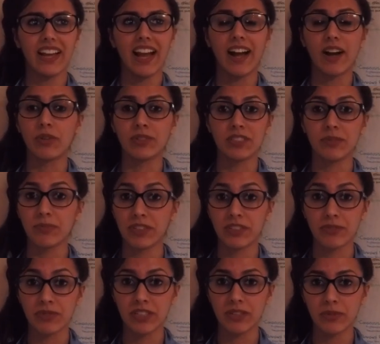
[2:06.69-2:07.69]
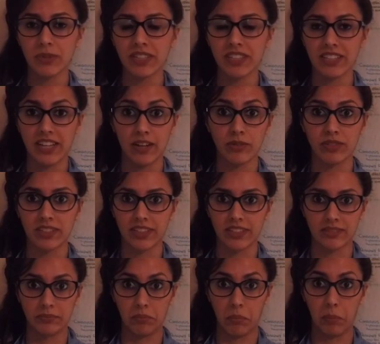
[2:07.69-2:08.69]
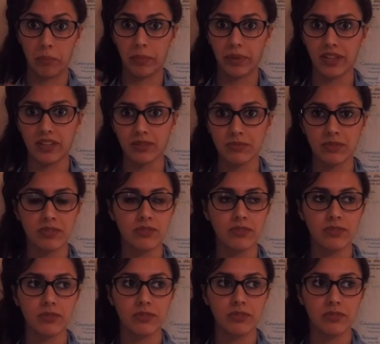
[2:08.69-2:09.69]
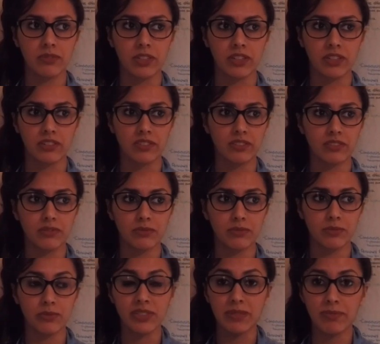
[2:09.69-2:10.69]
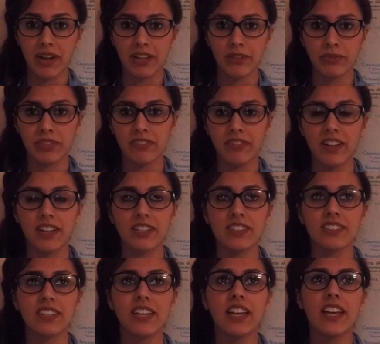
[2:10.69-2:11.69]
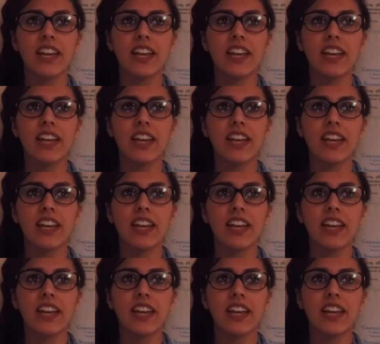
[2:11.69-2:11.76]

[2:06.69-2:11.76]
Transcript: how it spreads really quickly, how it like becomes really bad really fast,